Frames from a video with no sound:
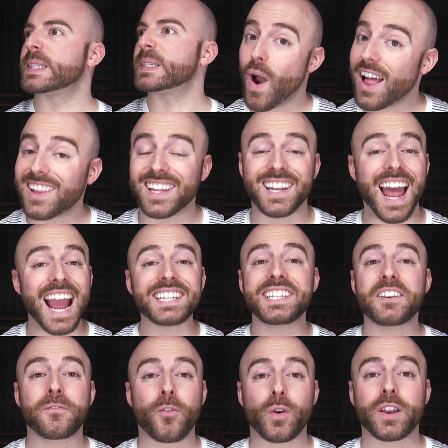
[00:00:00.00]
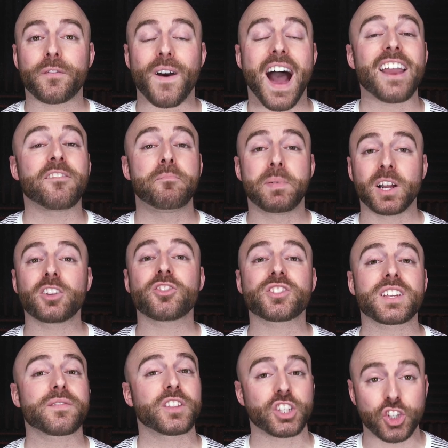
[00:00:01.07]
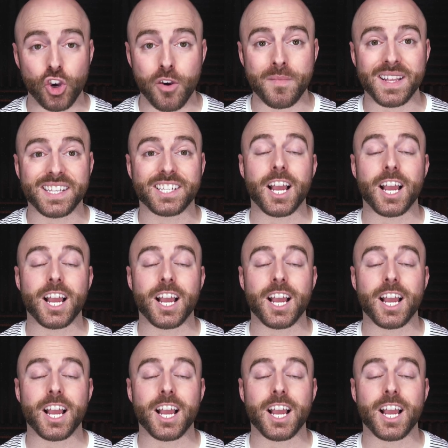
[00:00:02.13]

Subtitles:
Well, in 1945, builders of the German